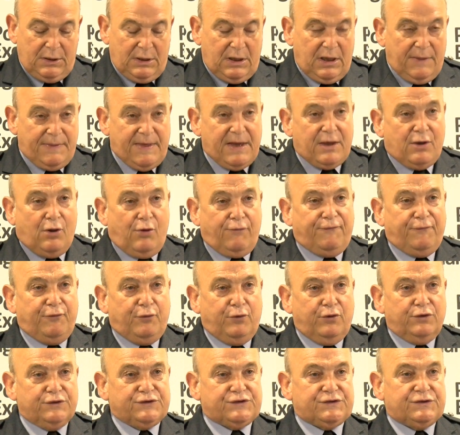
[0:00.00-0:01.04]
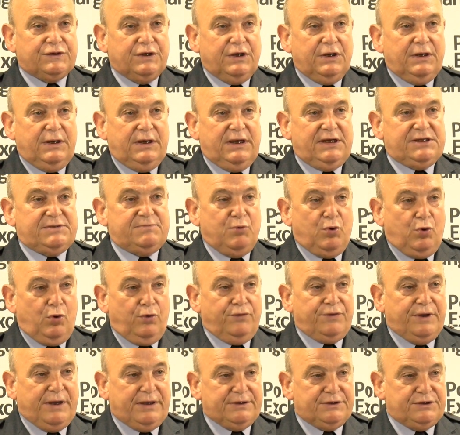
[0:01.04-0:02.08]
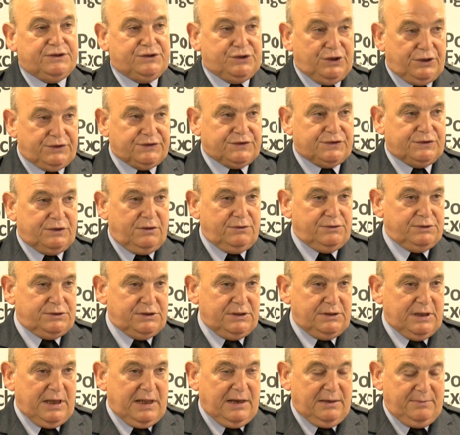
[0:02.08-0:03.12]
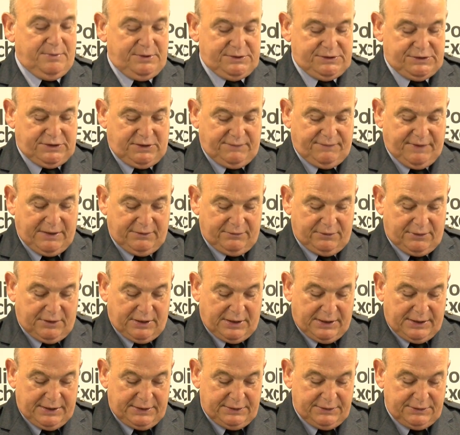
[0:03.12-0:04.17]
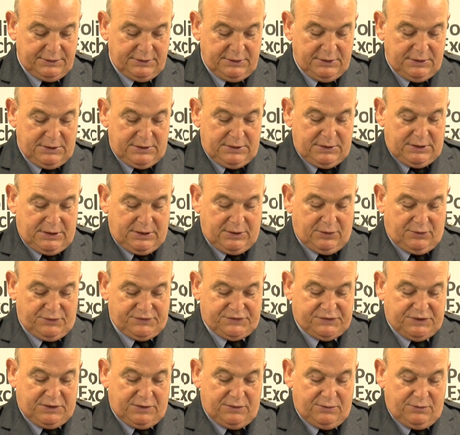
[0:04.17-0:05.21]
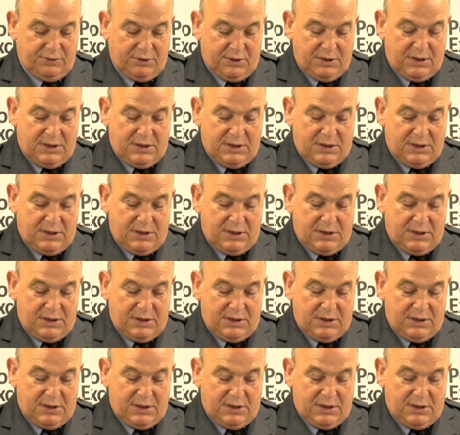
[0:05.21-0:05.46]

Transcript: And that whole force is more than just those elements I've outlined. It also